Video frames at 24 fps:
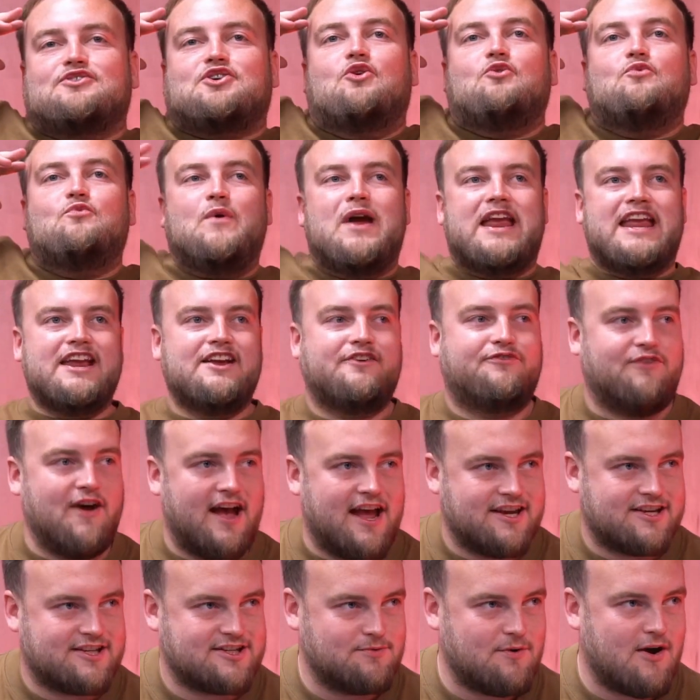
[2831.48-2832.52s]
called Wing
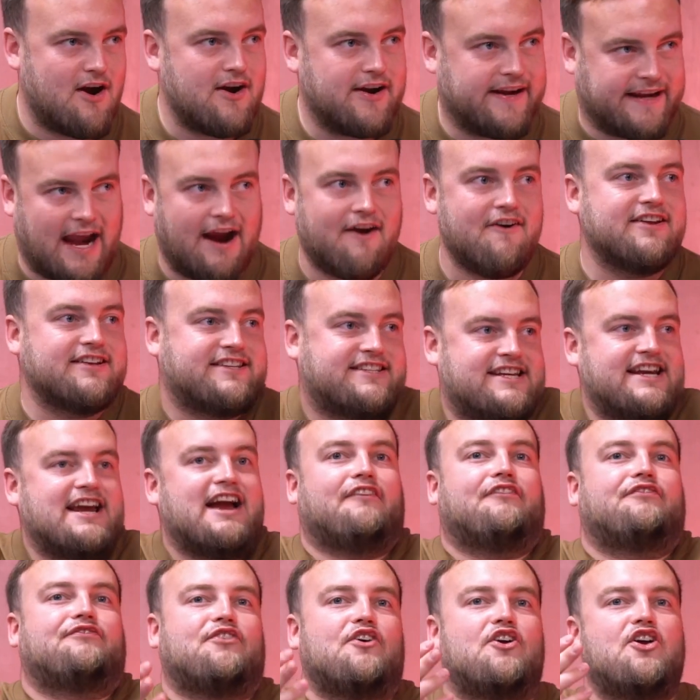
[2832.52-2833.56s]
Fest, where I guarantee I
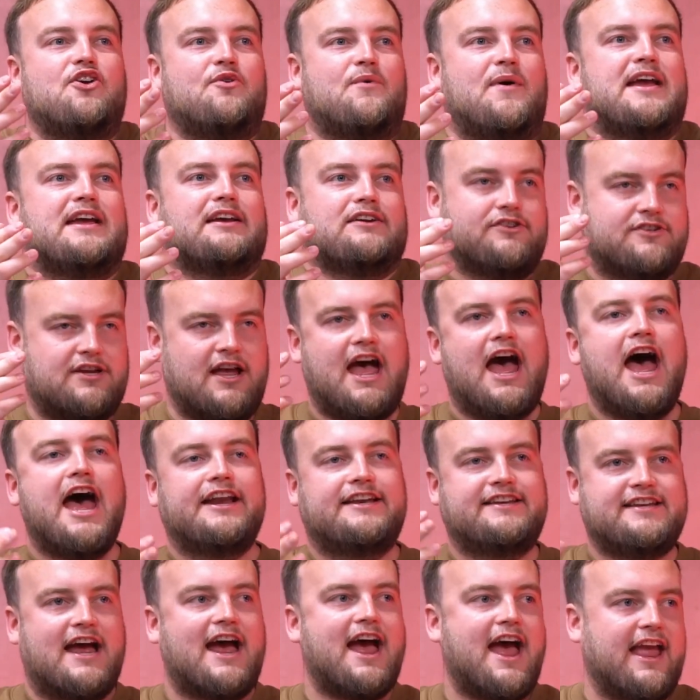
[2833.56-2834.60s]
have 30 wings a
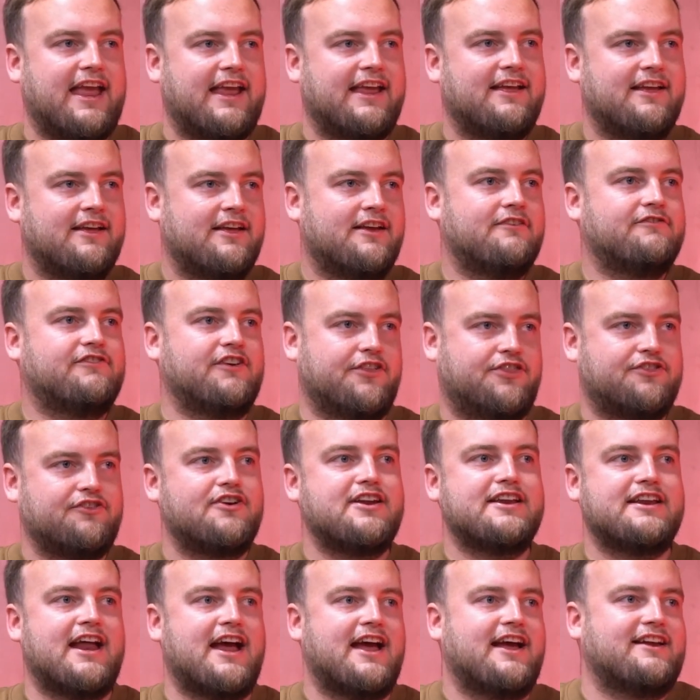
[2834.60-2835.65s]
day for
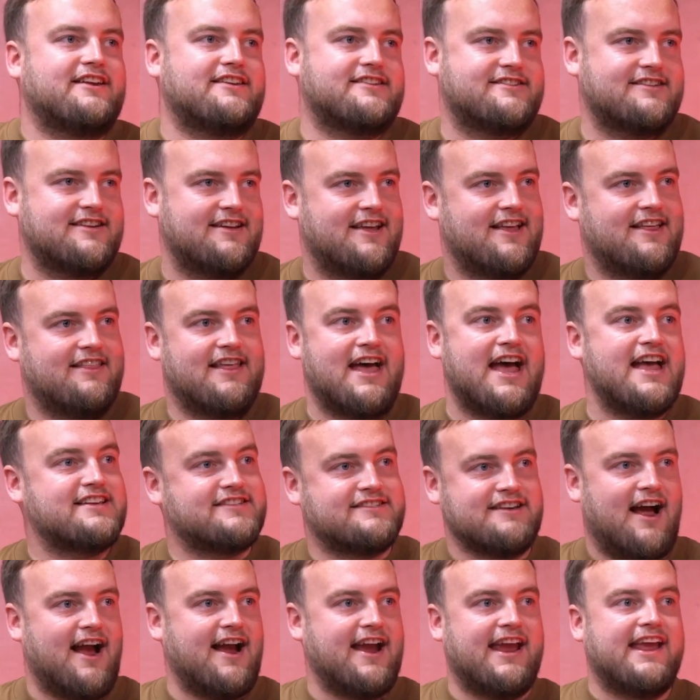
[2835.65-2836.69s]
3 days. There's
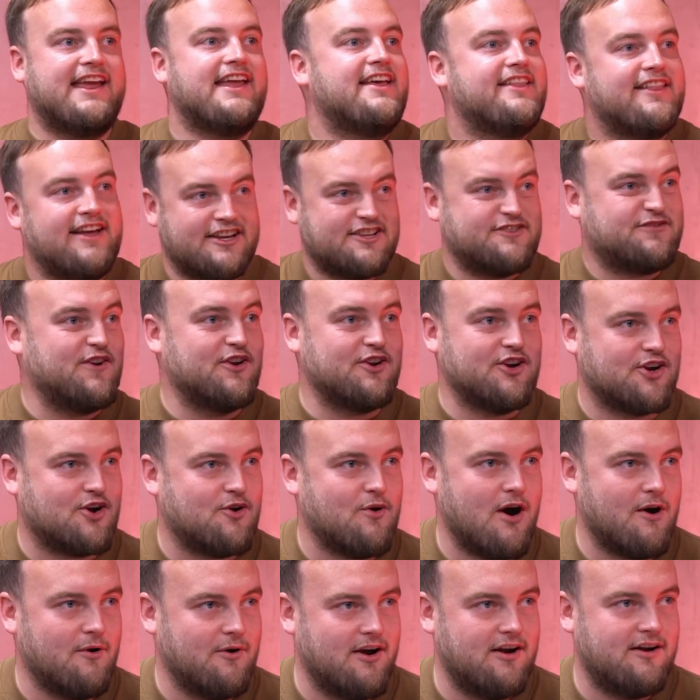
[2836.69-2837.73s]
90. That's filled a
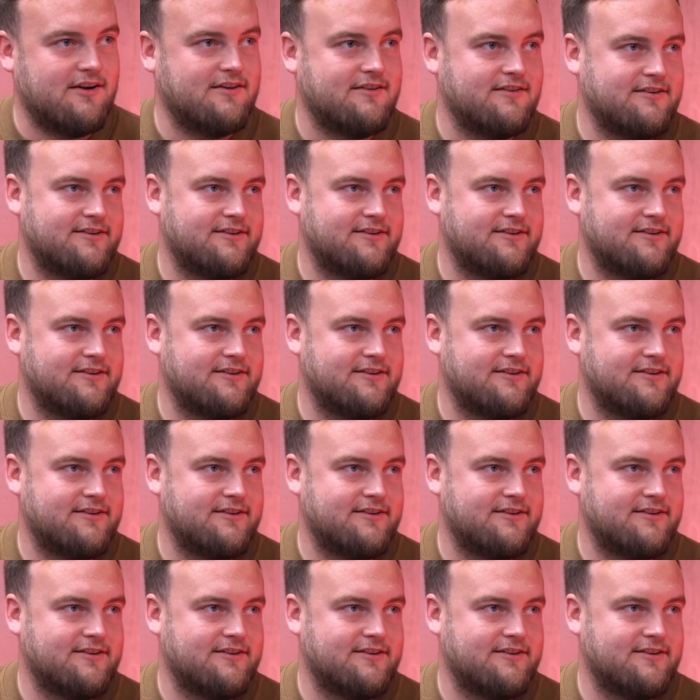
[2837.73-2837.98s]
quota.